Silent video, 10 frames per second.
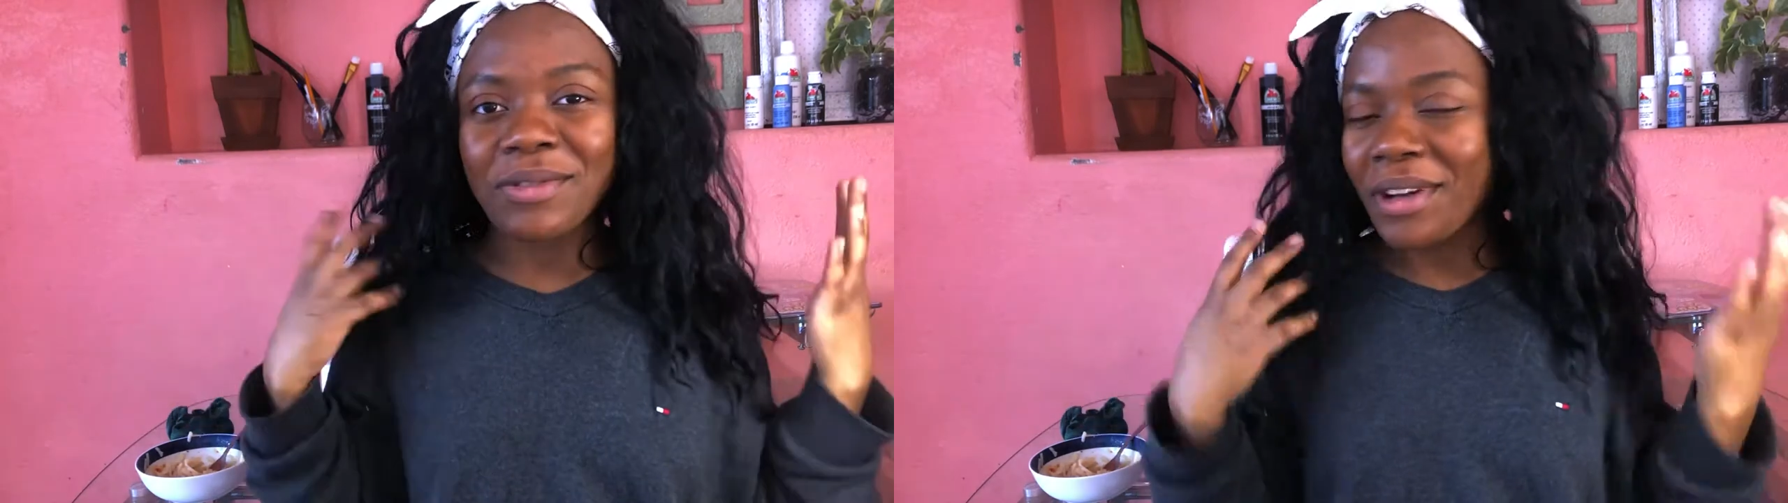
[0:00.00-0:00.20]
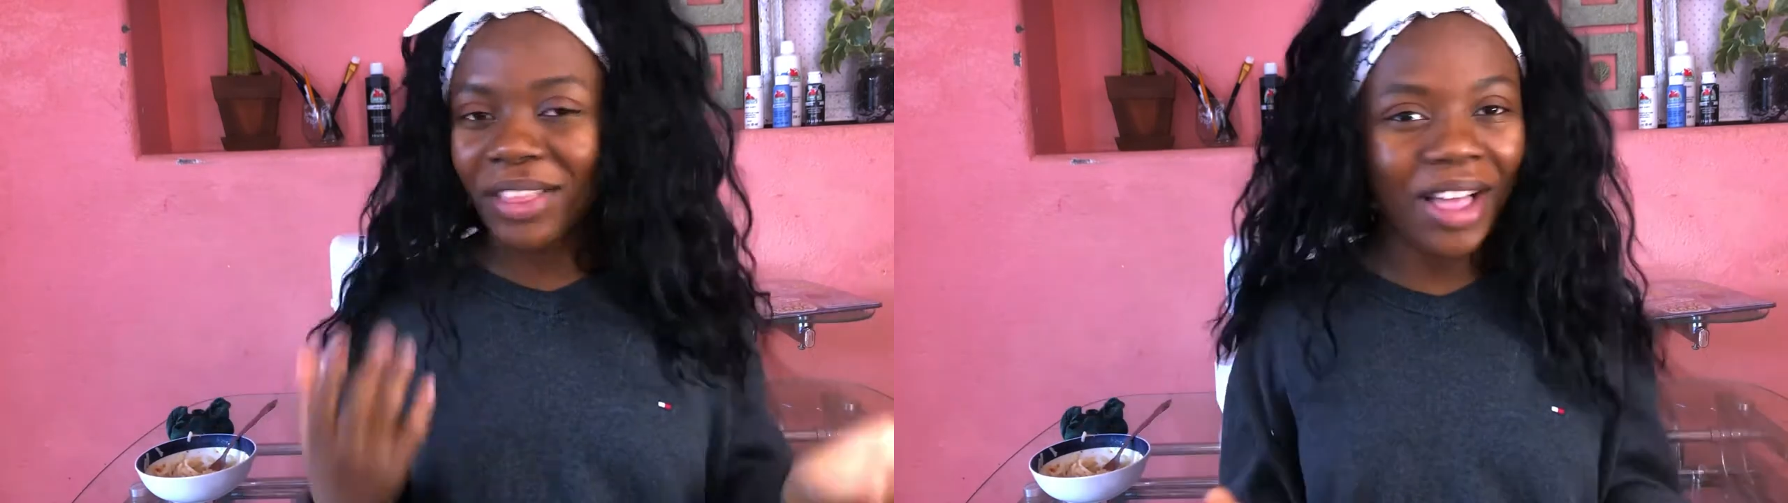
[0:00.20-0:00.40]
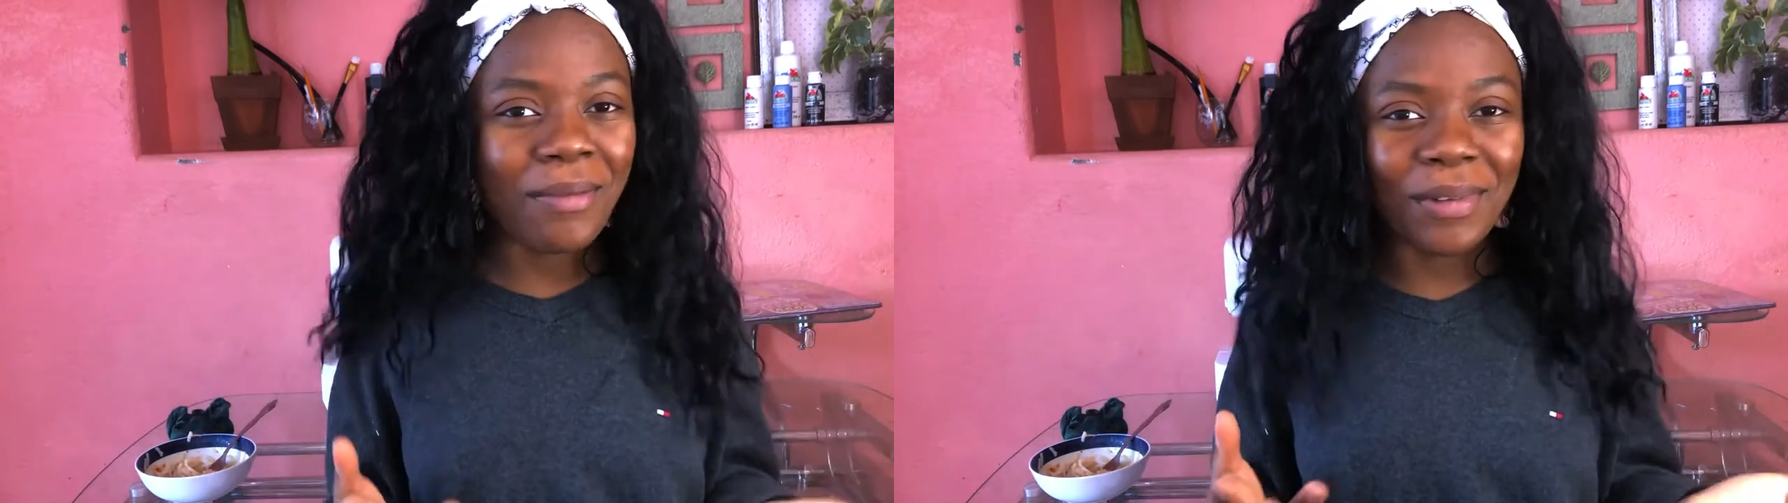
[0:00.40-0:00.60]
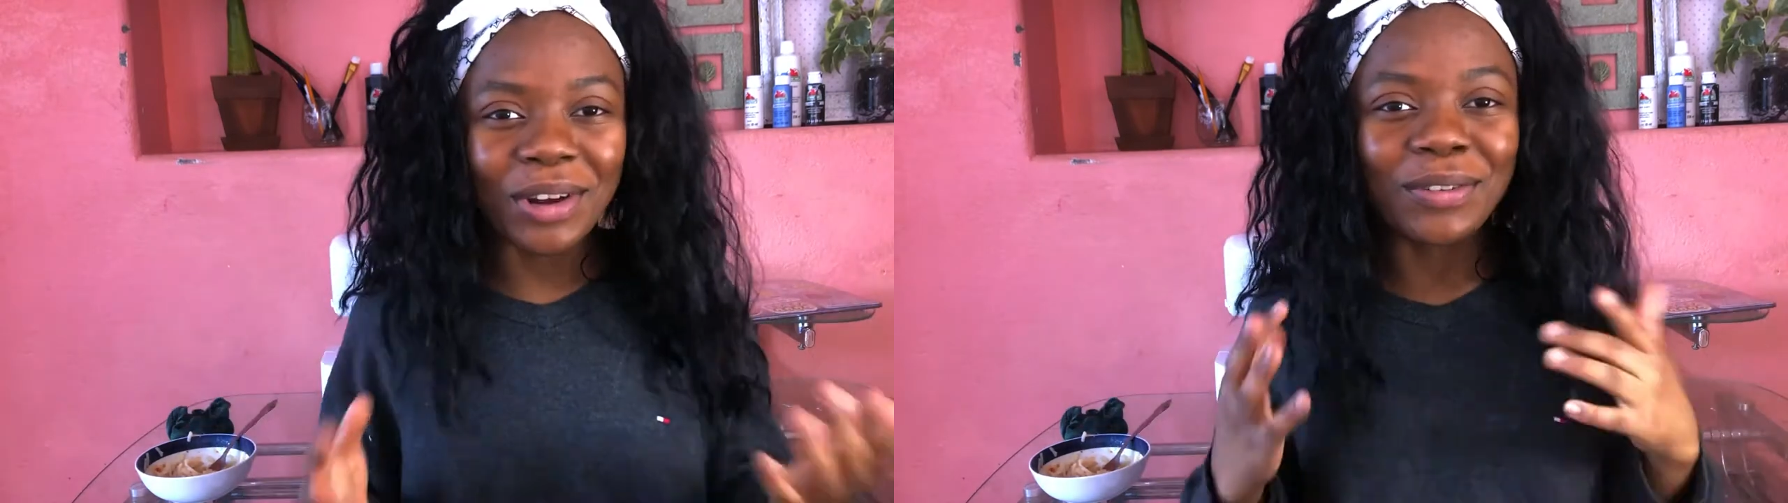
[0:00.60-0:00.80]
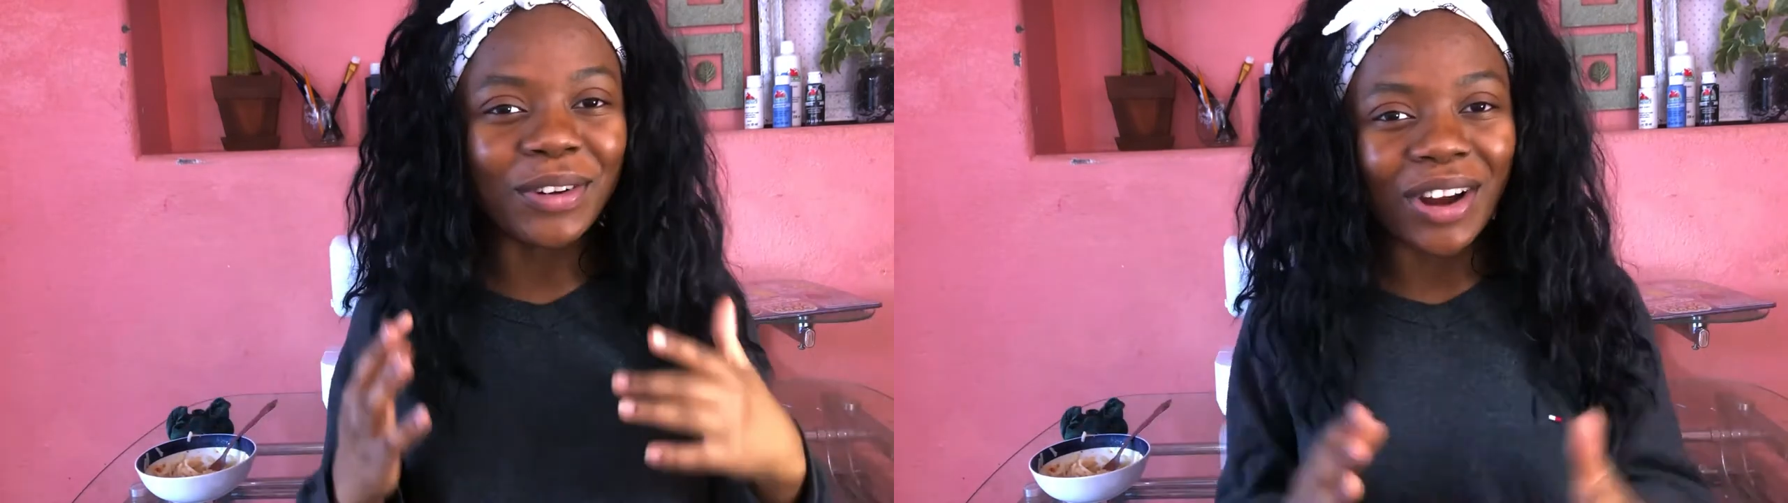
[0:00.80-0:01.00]
a lot
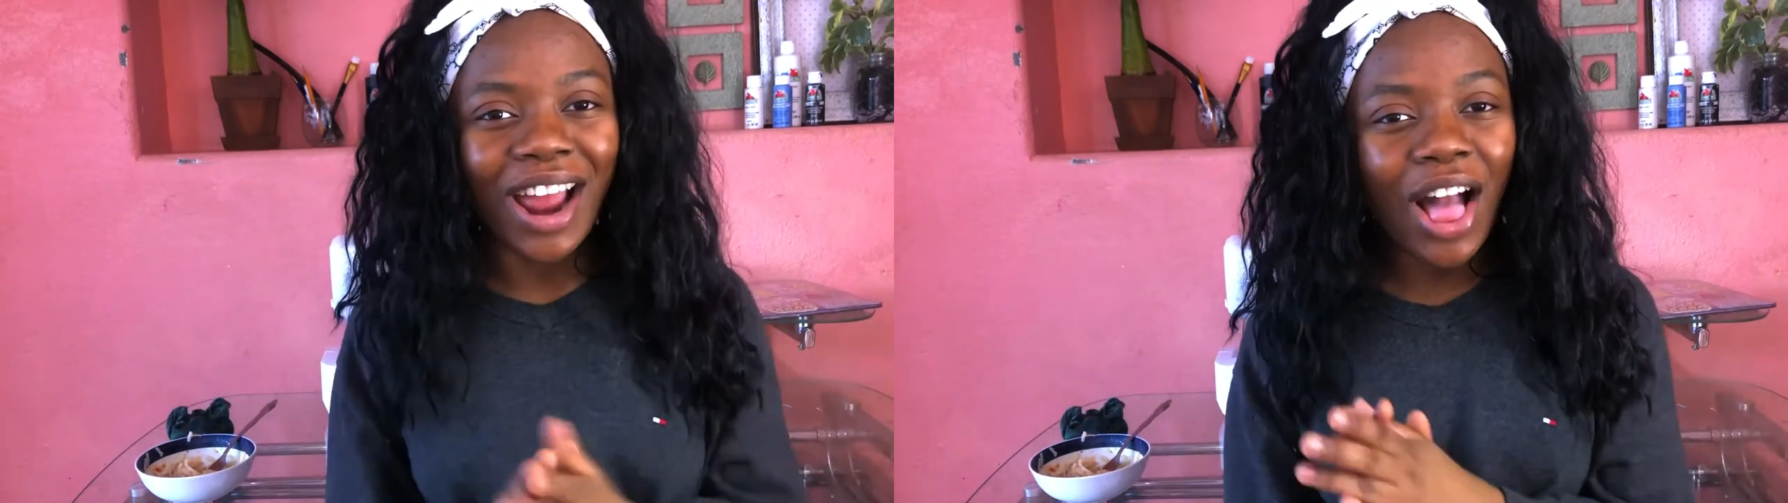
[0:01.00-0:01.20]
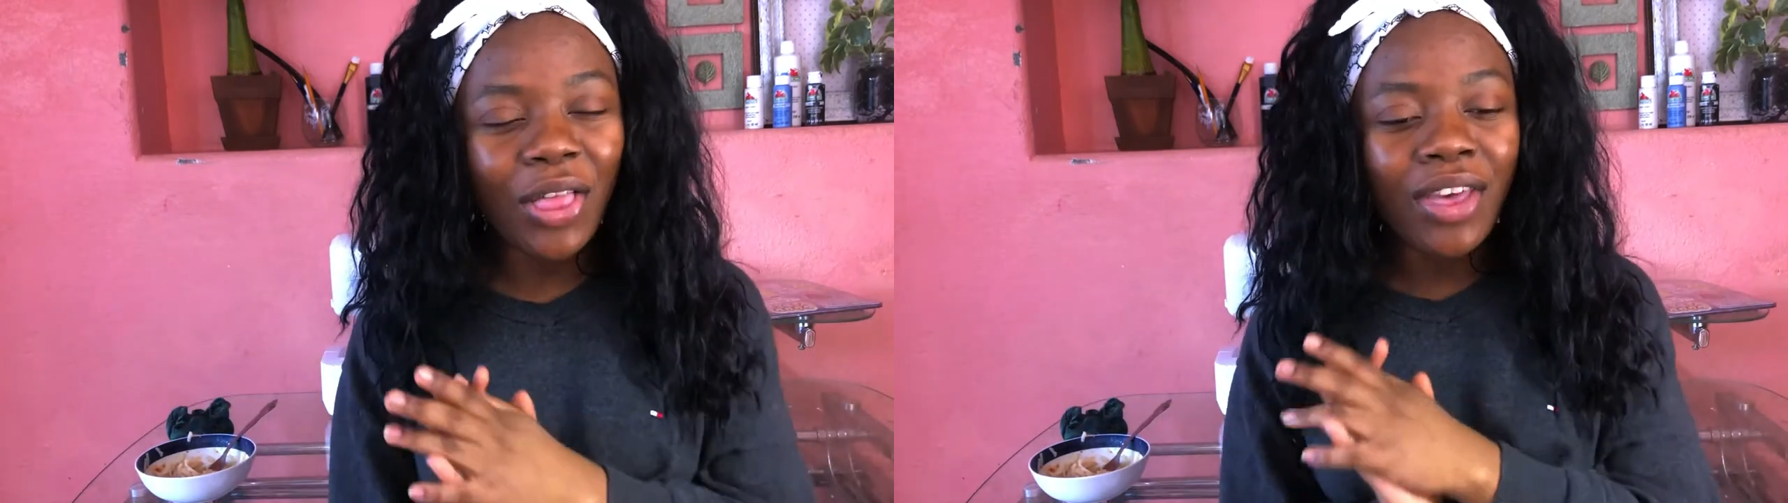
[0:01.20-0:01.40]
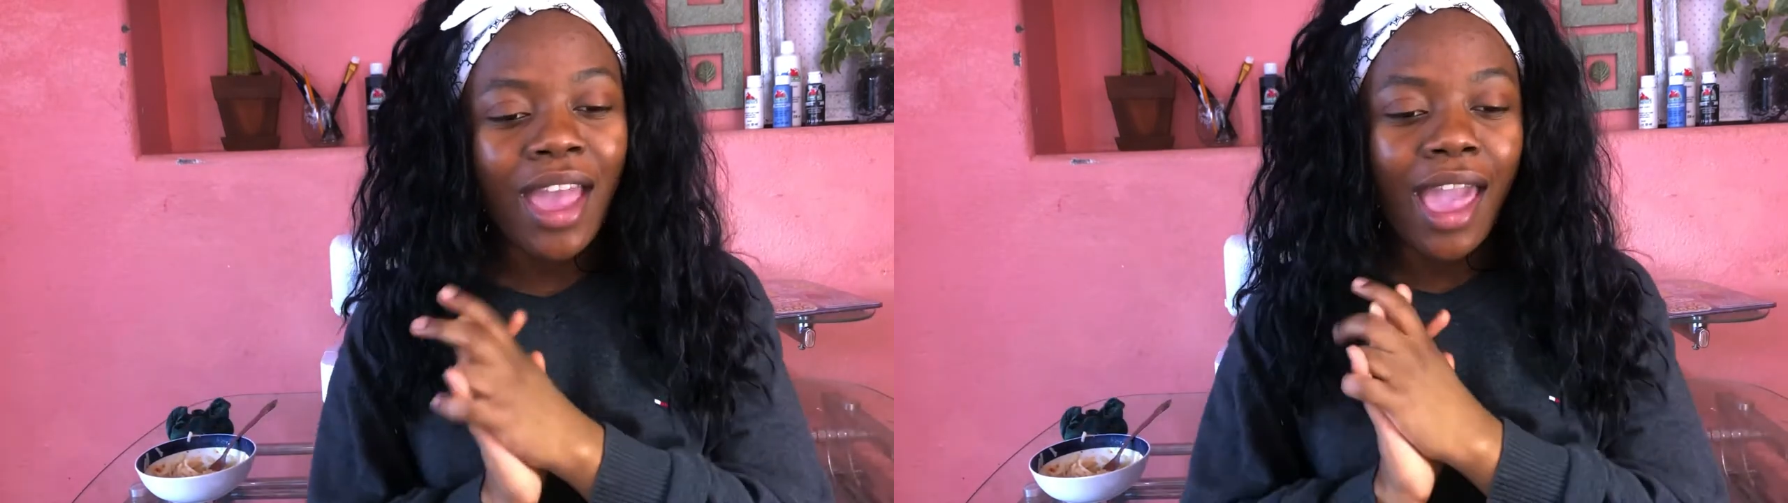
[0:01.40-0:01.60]
better for your health